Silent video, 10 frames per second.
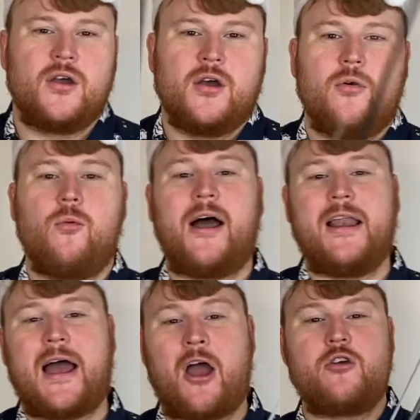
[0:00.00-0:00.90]
Well,
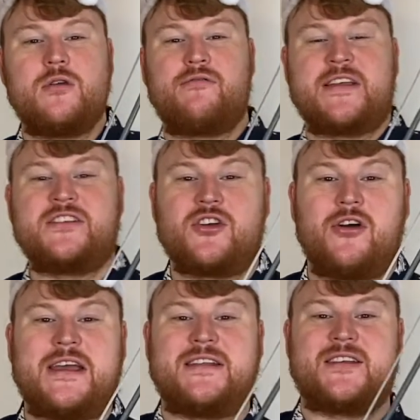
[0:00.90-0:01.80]
I hope you've
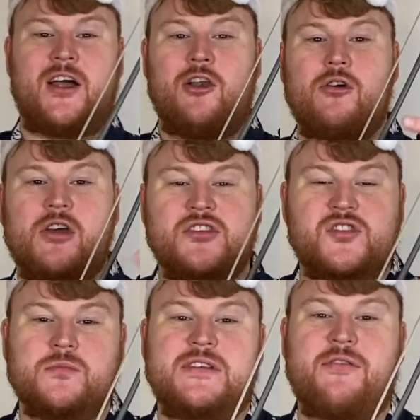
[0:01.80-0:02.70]
enjoyed a look at some
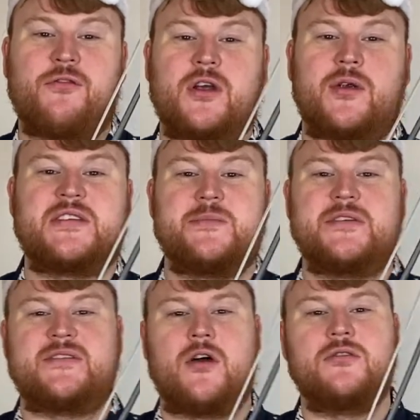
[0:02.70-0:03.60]
different Christmas
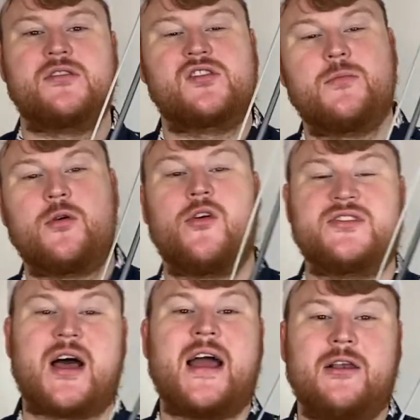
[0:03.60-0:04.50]
songs, some of the ones
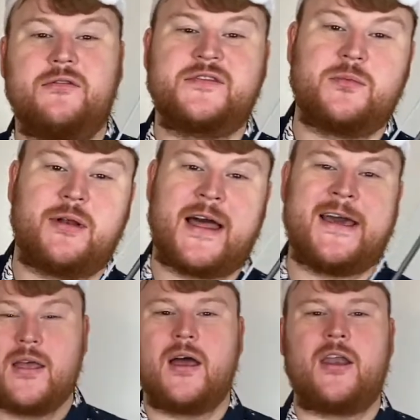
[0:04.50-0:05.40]
I love to play,
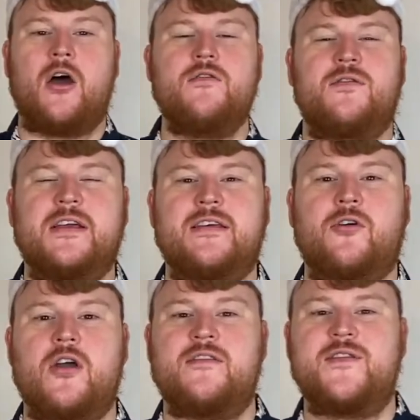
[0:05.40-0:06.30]
and hopefully they've got
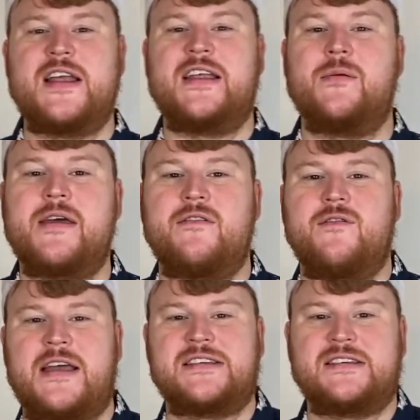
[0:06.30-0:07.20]
you feeling a bit
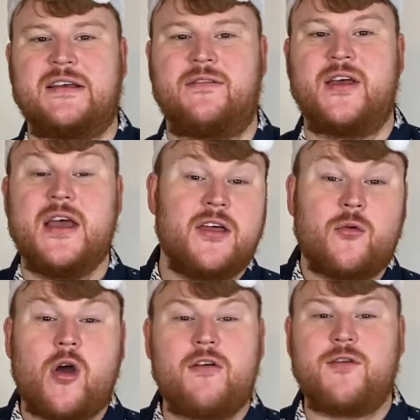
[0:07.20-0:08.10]
festive. They're
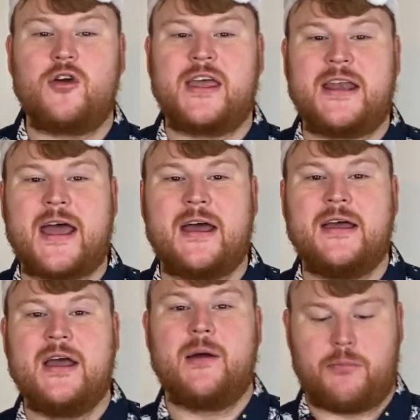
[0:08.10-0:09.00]
worth looking at,
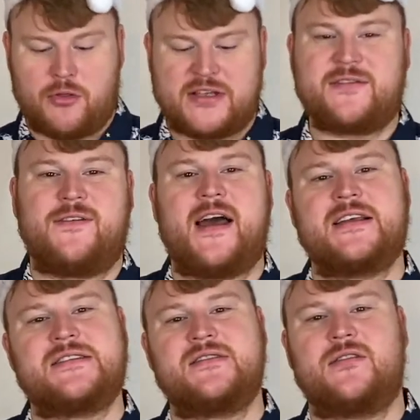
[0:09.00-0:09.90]
but this has
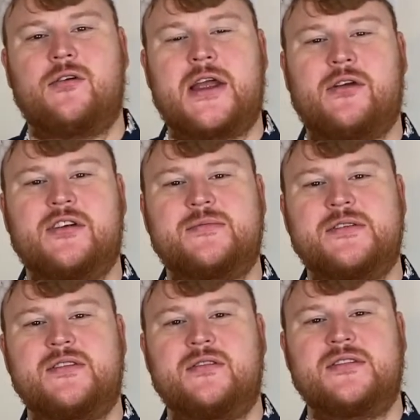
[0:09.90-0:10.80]
some great Christmas
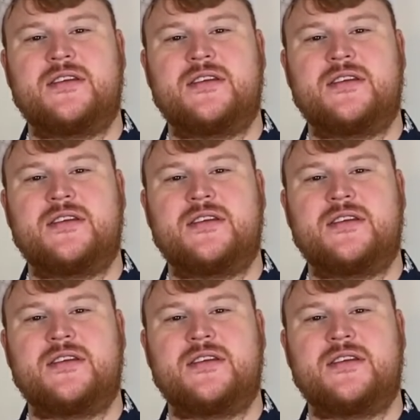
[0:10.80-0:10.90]
songs, isn't